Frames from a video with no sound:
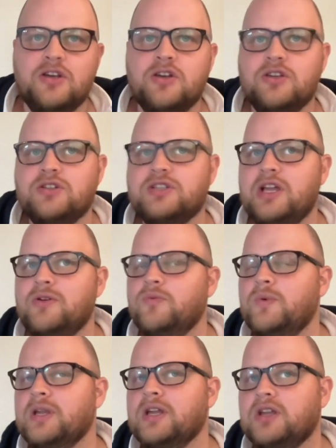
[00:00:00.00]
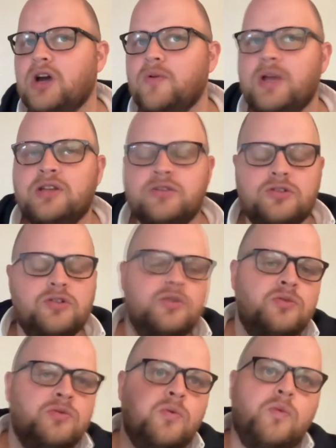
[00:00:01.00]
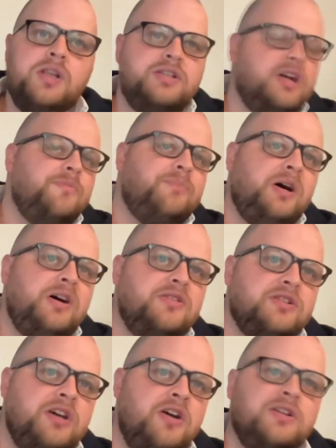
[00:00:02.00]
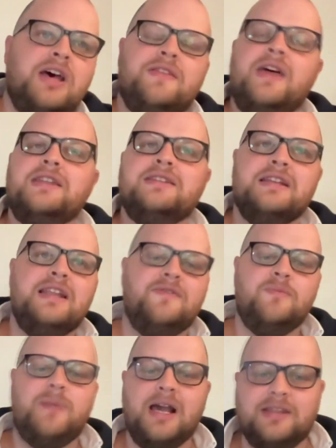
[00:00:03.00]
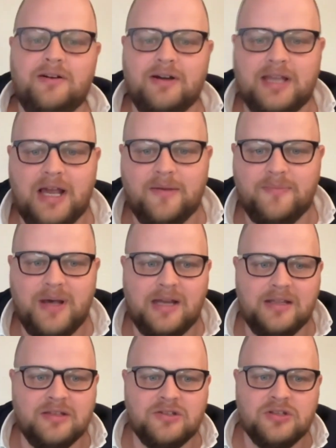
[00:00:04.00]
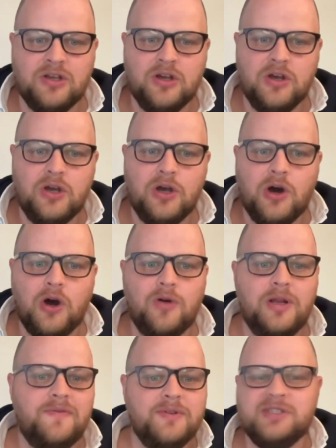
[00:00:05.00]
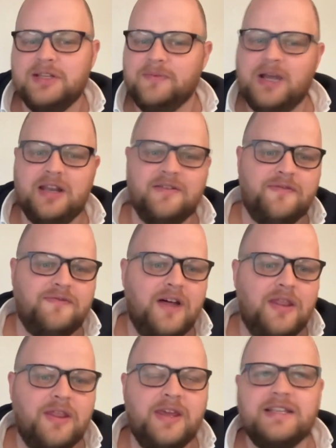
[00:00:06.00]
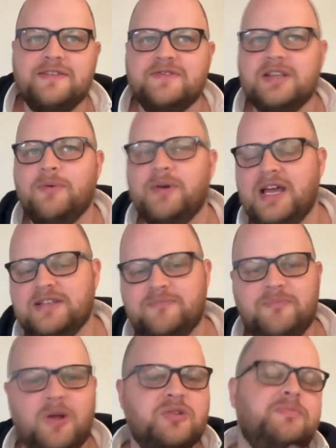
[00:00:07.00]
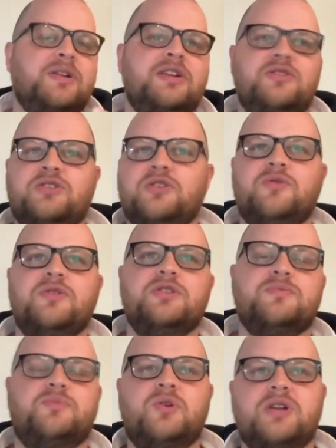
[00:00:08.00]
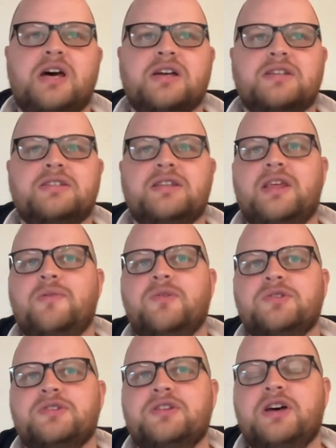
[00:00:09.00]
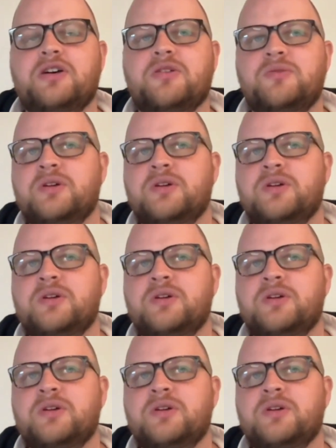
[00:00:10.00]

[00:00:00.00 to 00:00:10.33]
So we can go in, do one-time passcode, and then deliver back their account balance. Or even some kind of fun things if someone has multiple insurance products and they want to know,